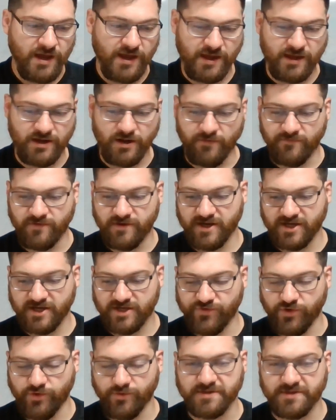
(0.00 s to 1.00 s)
And over the
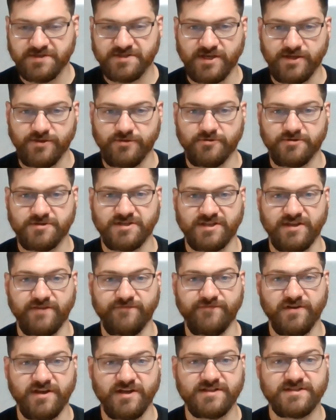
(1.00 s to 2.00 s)
next few, see their
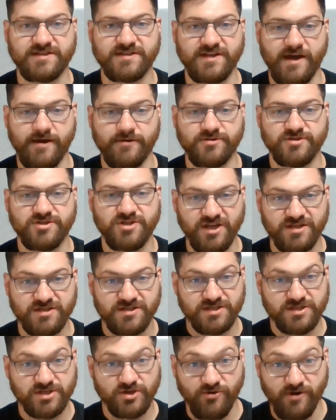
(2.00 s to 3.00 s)
significance and how
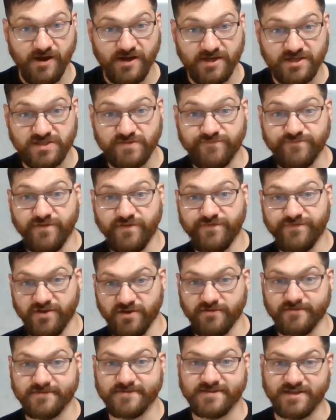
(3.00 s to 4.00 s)
Jesus Christ
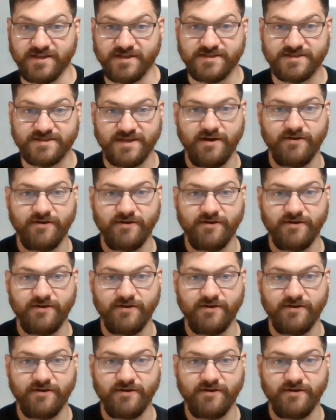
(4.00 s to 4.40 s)
fulfills these,